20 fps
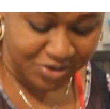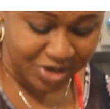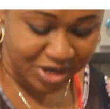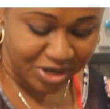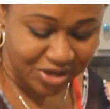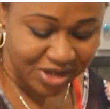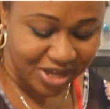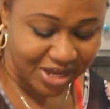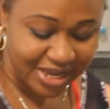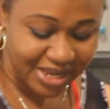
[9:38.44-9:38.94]
that
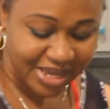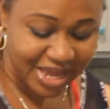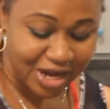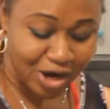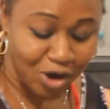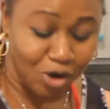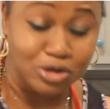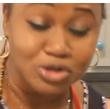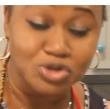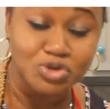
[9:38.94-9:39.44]
you're gonna
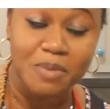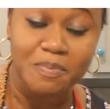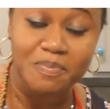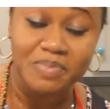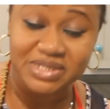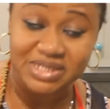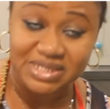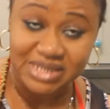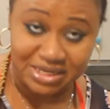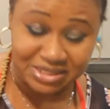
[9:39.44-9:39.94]
get
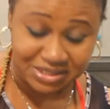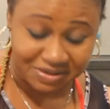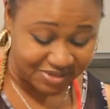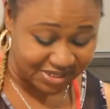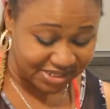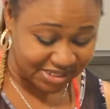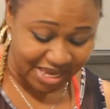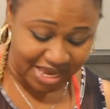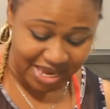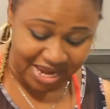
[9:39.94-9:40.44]
100% of the
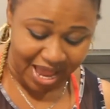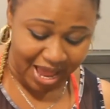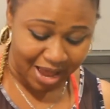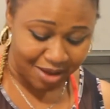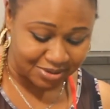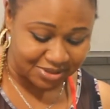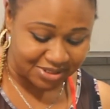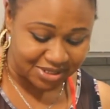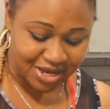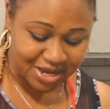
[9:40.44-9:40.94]
skin
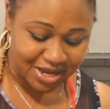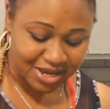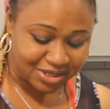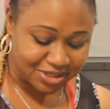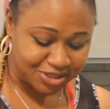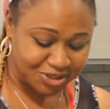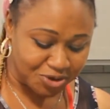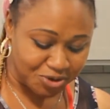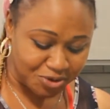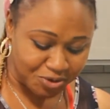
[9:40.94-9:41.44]
out.
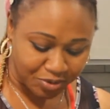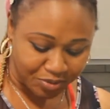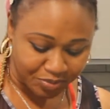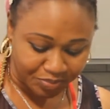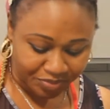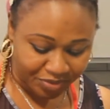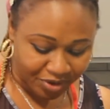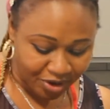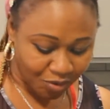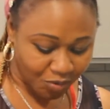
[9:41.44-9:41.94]
So
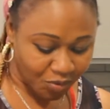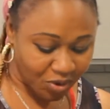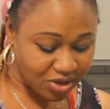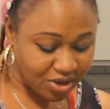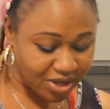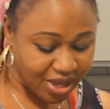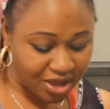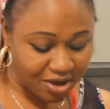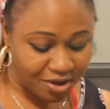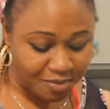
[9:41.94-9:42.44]
when you
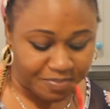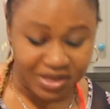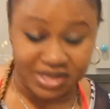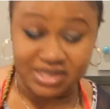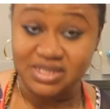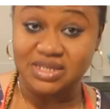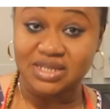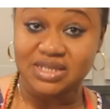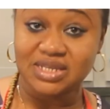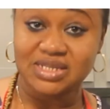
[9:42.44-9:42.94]
get your
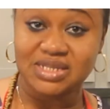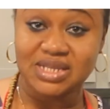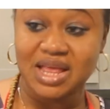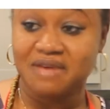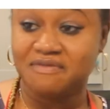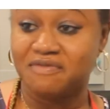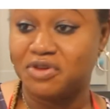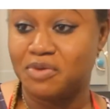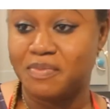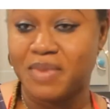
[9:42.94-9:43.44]
beans to this
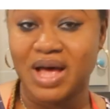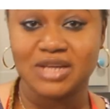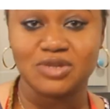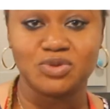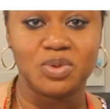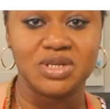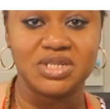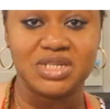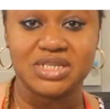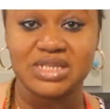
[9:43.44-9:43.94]
level, you might as
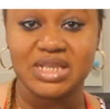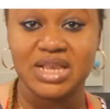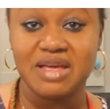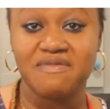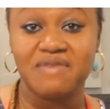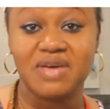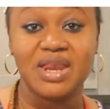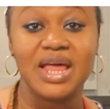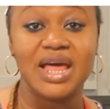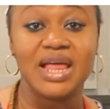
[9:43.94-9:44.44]
well just
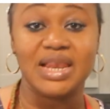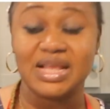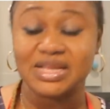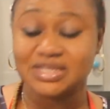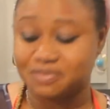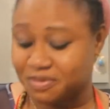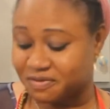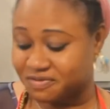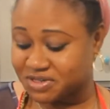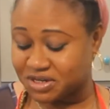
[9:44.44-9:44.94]
leave it and
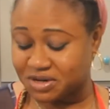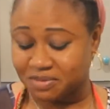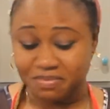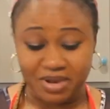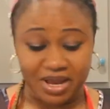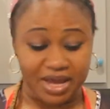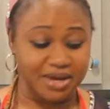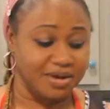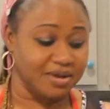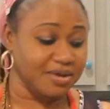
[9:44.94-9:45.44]
let's move to the
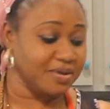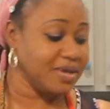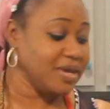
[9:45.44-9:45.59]
blender.